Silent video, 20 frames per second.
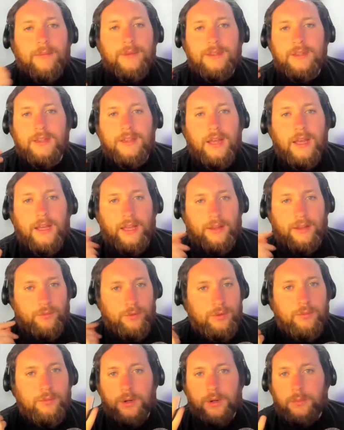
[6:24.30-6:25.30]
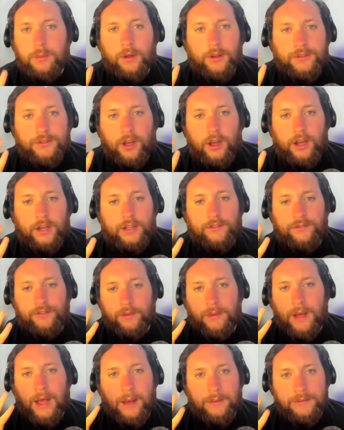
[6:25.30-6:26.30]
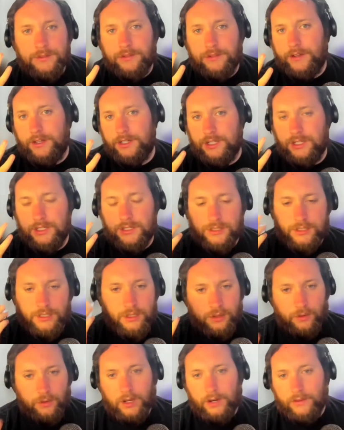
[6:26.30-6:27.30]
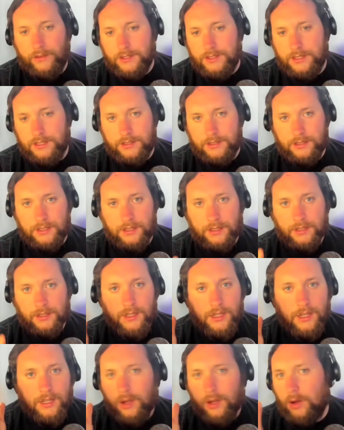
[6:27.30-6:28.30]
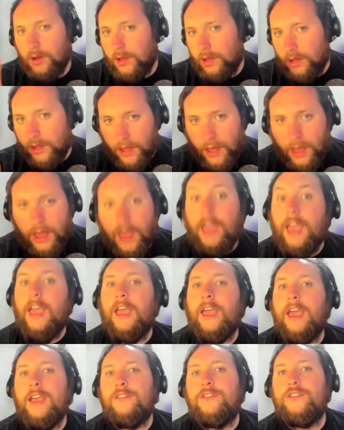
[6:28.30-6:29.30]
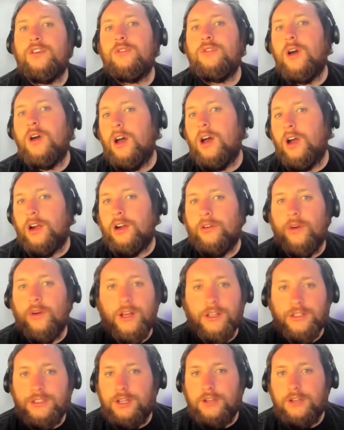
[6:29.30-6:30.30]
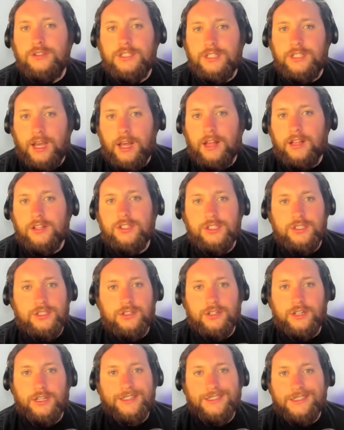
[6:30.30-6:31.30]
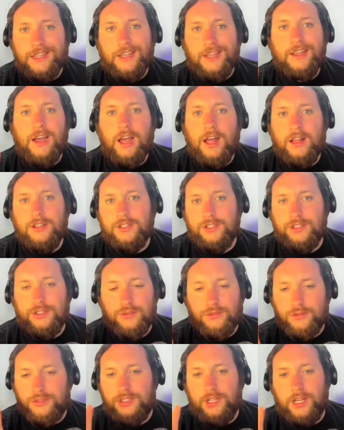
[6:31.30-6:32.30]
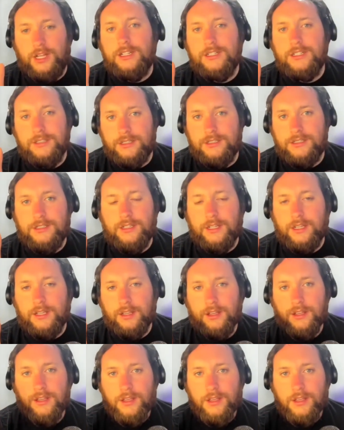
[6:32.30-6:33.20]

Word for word: I mean, again, we're we're both talking from observations. Neither one of us is a. If you are what, a sociologist or like a psychologist who studies this thing,